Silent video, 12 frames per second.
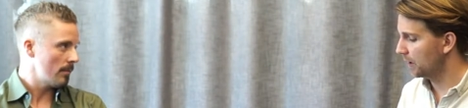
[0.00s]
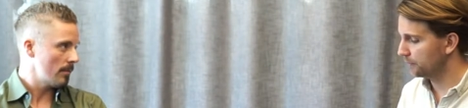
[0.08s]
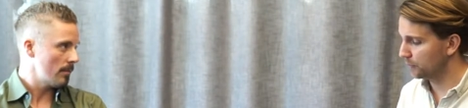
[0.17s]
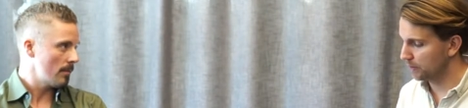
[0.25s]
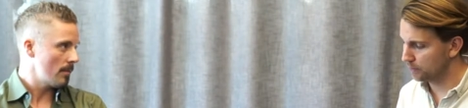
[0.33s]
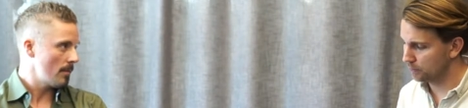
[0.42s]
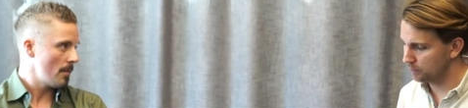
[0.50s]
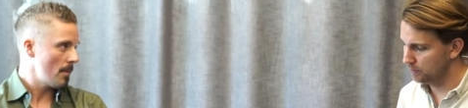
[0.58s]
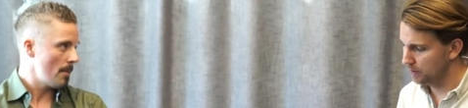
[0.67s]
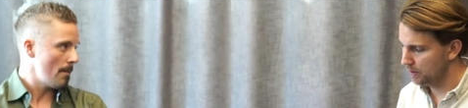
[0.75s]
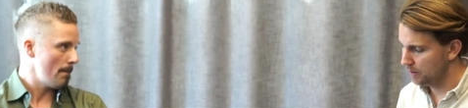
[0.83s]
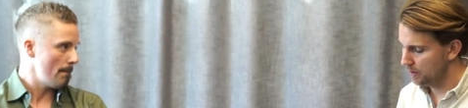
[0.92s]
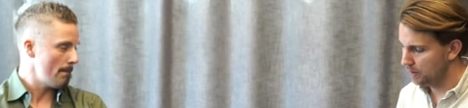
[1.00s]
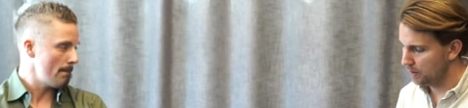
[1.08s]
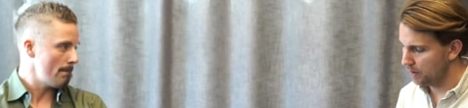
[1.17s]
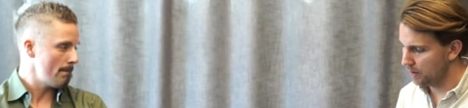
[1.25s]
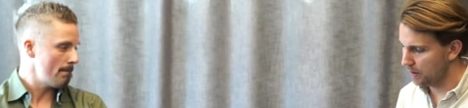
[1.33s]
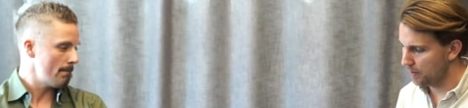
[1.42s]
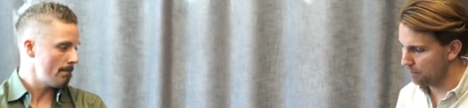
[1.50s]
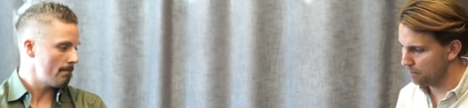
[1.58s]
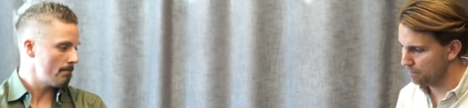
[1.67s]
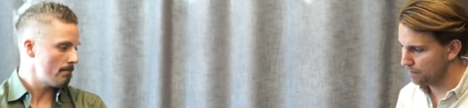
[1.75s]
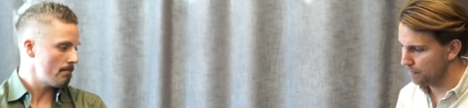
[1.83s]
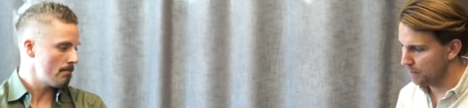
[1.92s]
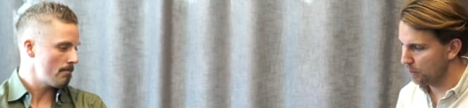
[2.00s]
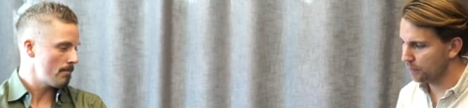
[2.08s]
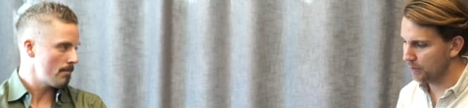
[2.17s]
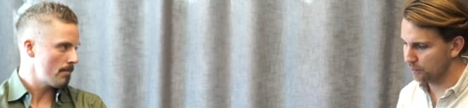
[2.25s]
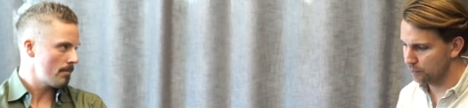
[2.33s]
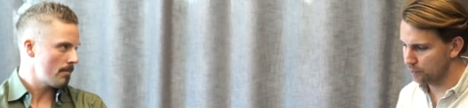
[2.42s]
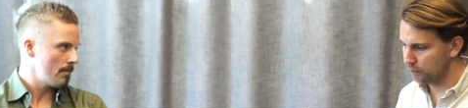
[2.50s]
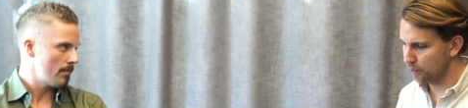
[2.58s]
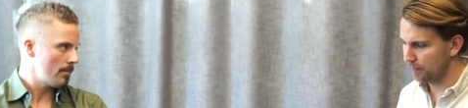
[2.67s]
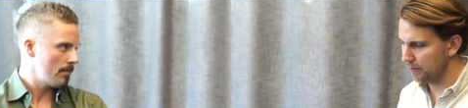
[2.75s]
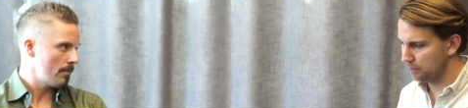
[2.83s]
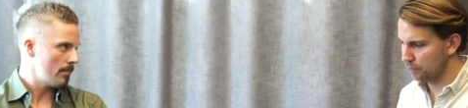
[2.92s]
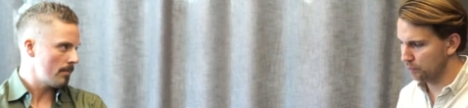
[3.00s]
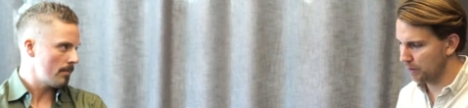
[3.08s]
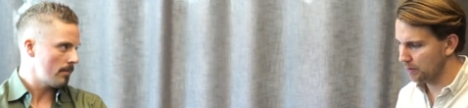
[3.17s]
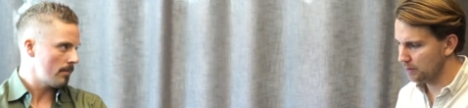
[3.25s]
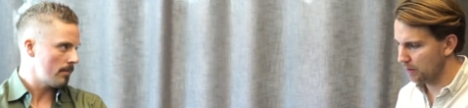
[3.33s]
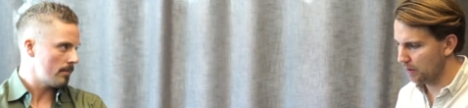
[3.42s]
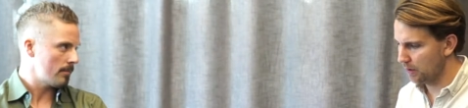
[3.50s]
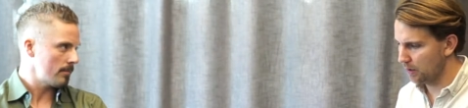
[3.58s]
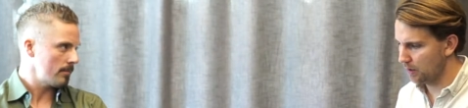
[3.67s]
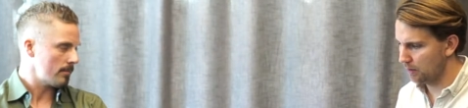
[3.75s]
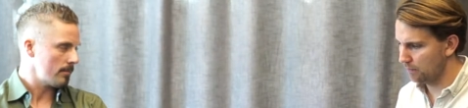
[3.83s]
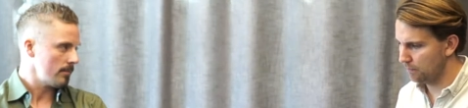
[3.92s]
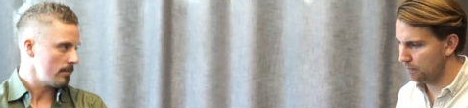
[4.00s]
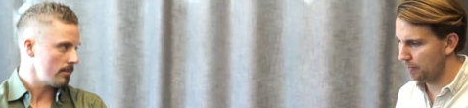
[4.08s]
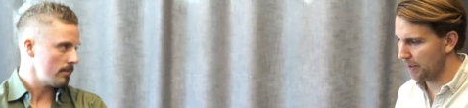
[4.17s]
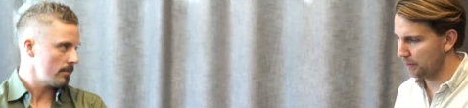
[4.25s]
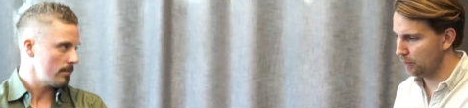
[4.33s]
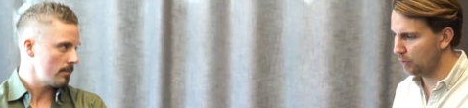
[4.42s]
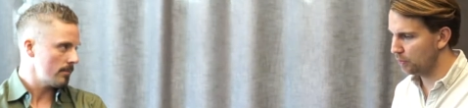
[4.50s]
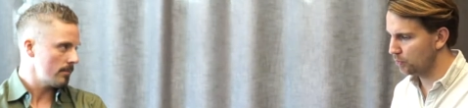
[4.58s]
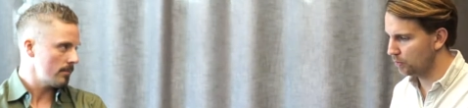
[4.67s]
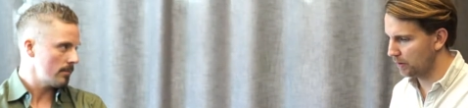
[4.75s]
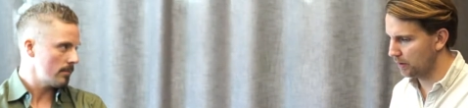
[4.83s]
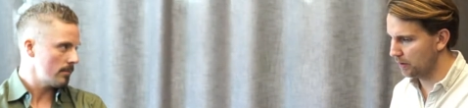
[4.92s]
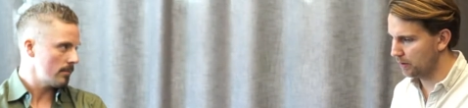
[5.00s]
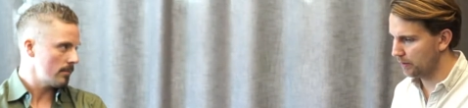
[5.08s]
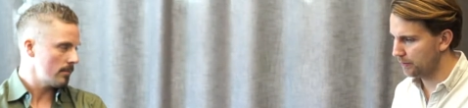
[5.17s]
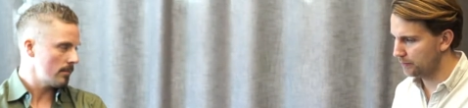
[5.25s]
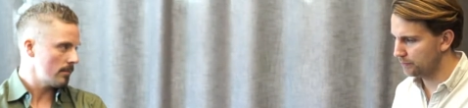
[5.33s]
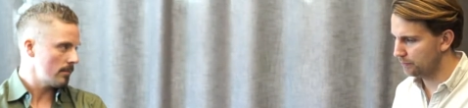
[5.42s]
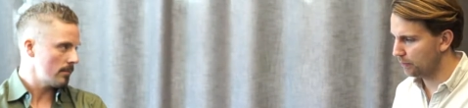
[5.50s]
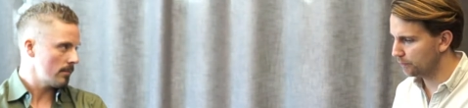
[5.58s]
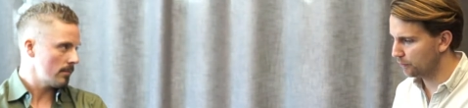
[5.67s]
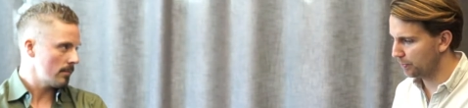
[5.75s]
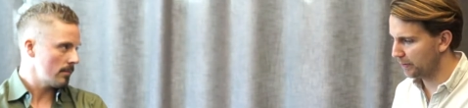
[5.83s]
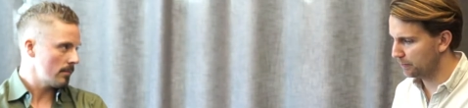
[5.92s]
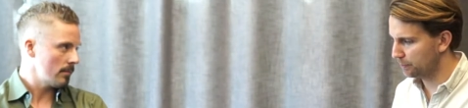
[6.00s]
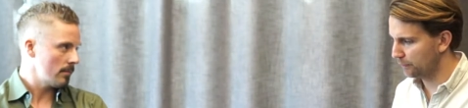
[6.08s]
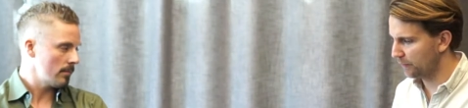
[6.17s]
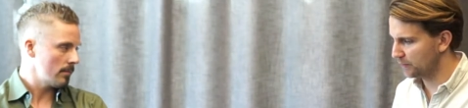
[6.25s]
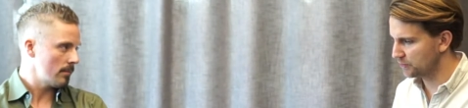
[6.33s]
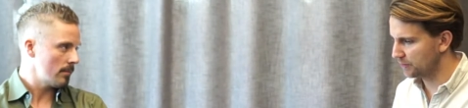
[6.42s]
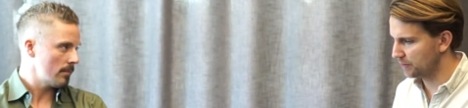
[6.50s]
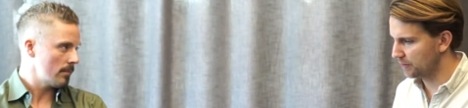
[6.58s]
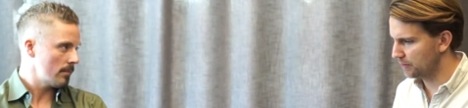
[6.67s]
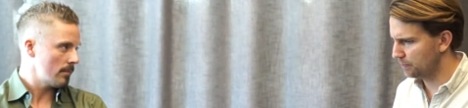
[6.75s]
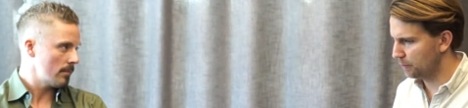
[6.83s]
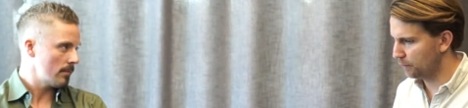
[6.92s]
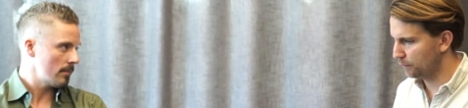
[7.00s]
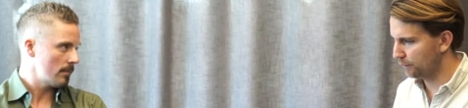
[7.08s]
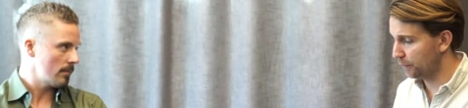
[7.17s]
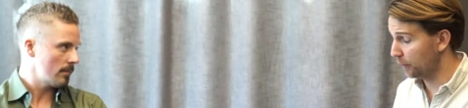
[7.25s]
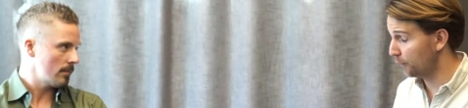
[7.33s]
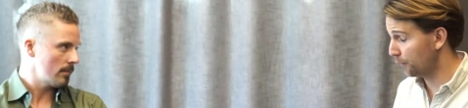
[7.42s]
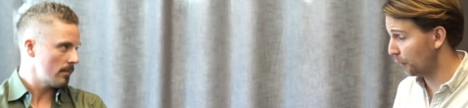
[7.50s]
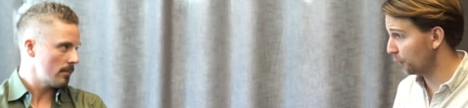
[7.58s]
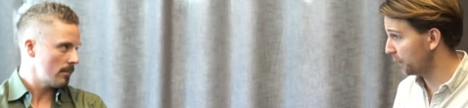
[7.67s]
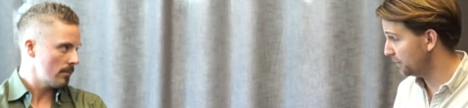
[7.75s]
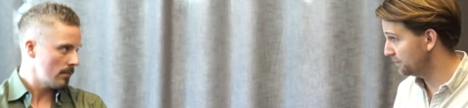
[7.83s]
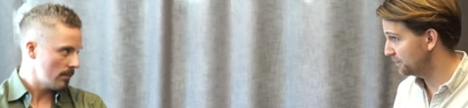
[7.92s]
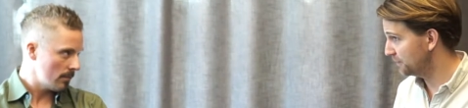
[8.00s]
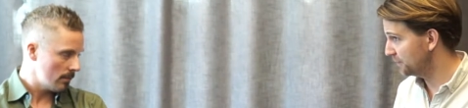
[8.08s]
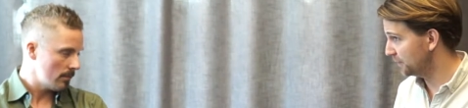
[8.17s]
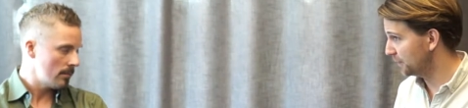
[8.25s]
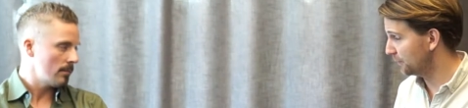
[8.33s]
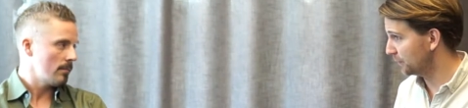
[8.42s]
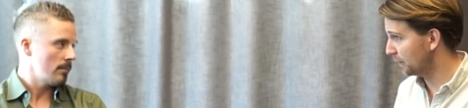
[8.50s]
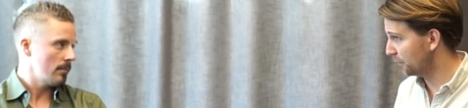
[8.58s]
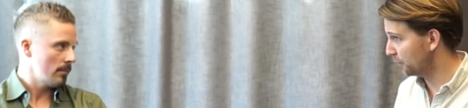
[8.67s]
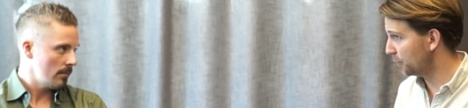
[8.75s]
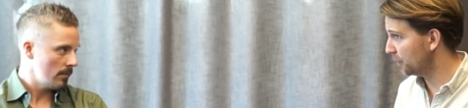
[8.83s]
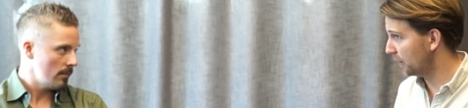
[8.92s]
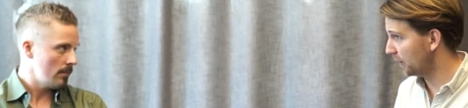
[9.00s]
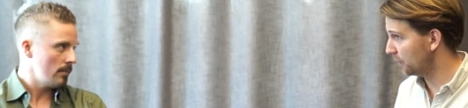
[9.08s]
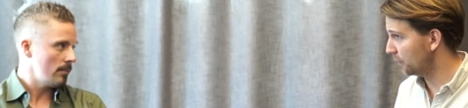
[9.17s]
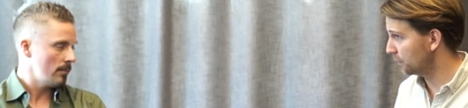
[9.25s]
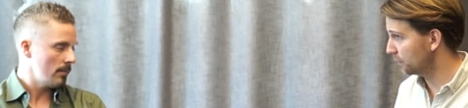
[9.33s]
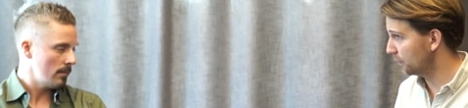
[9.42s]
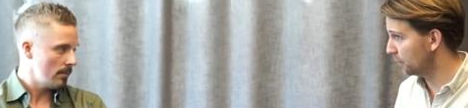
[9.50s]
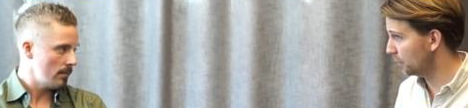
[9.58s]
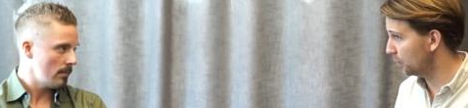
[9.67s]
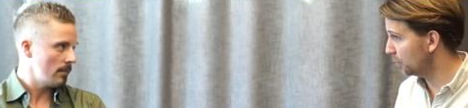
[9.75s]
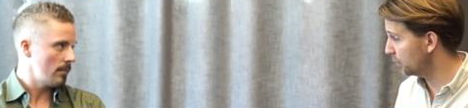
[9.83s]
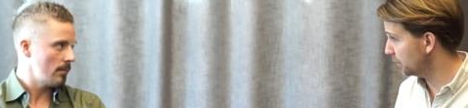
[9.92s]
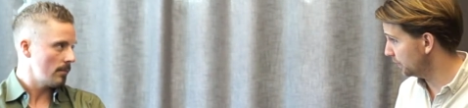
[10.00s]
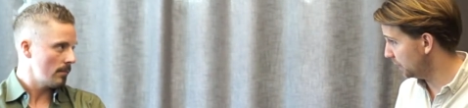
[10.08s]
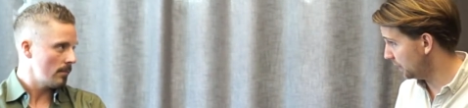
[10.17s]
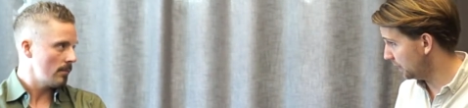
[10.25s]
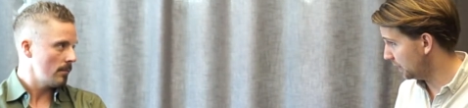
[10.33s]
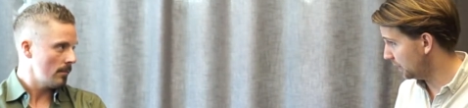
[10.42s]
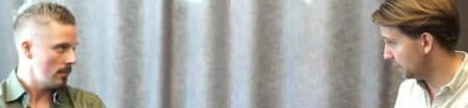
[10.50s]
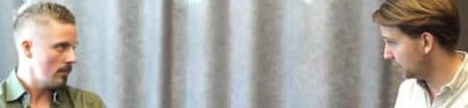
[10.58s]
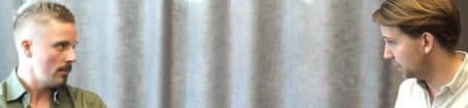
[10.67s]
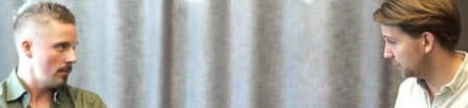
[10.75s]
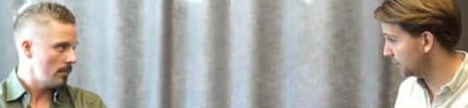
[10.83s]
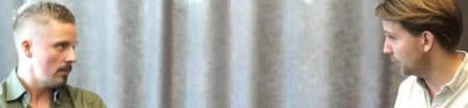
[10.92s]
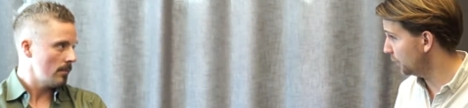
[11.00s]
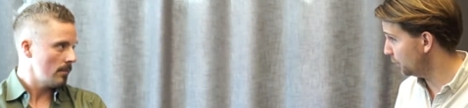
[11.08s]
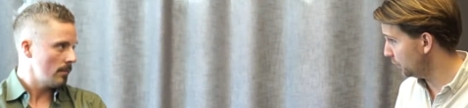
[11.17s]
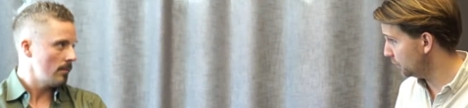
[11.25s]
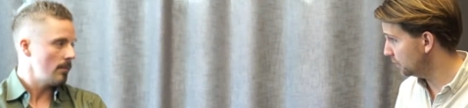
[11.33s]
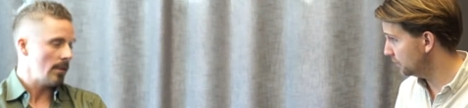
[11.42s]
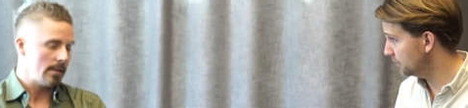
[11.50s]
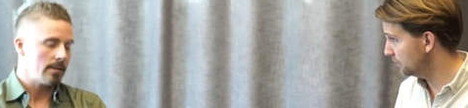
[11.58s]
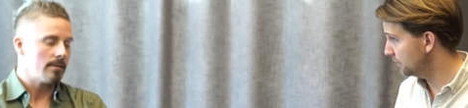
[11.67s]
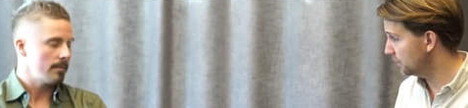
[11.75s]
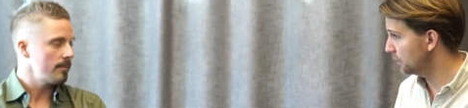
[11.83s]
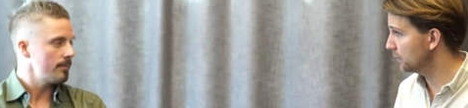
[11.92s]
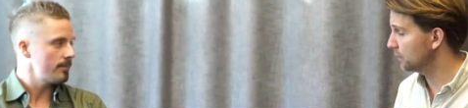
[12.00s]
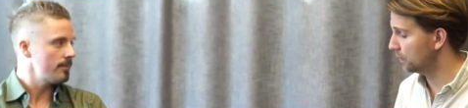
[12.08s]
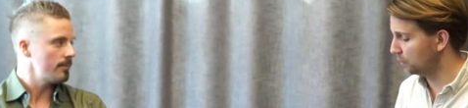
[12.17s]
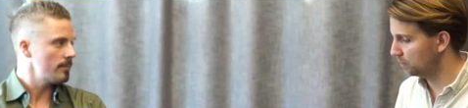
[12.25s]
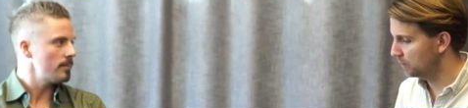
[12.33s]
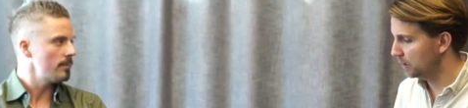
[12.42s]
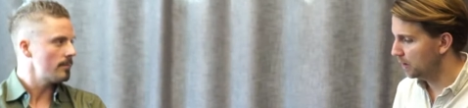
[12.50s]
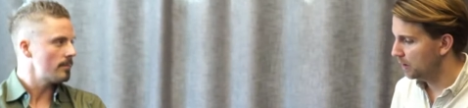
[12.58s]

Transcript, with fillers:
Speaker 1: That's really cool. Hmm. Um, okay, so you started playing in Mora, um, but I know uh, that you also played professionally in both uh, Frölunda, and also uh, is it Luleå? Yes. Cool.